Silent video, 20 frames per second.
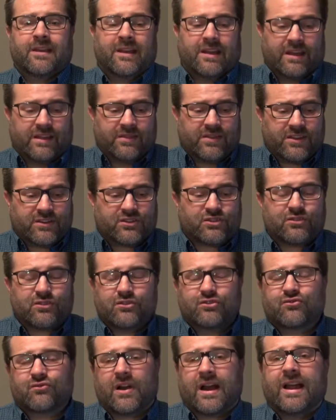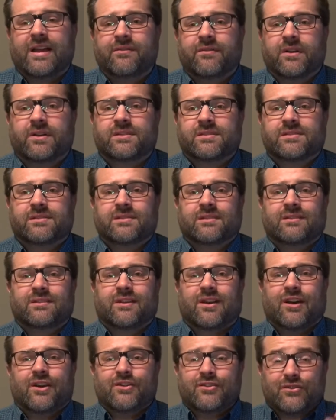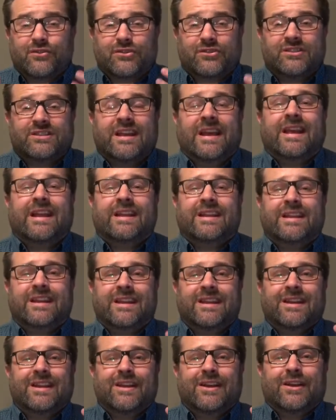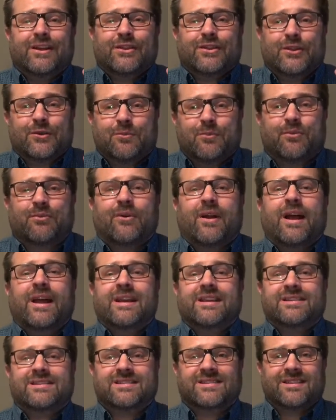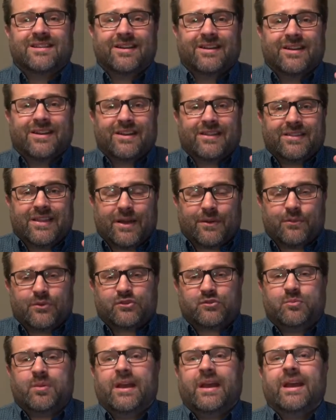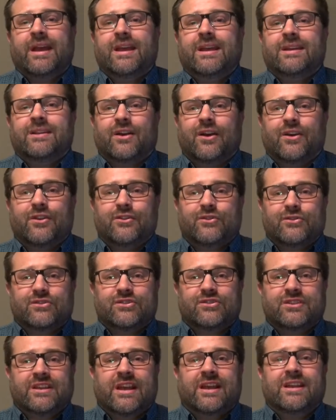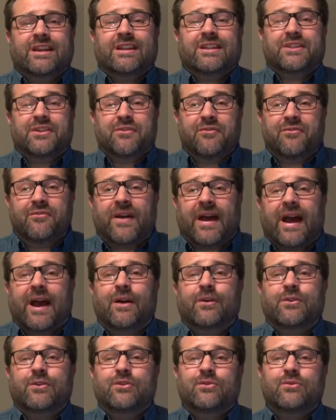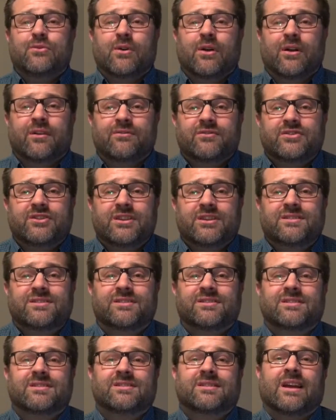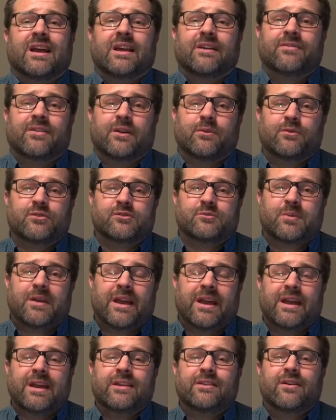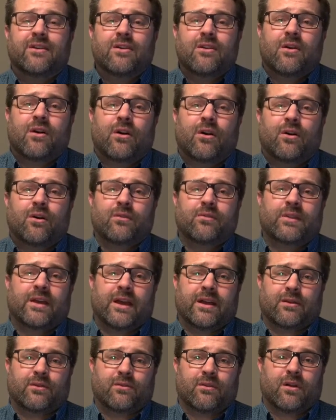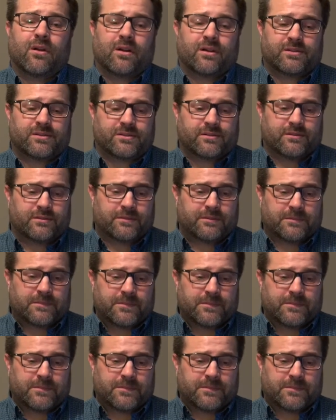And this should drive us. Understanding the price that was paid, understanding the value of Jesus' life that was paid on that cross.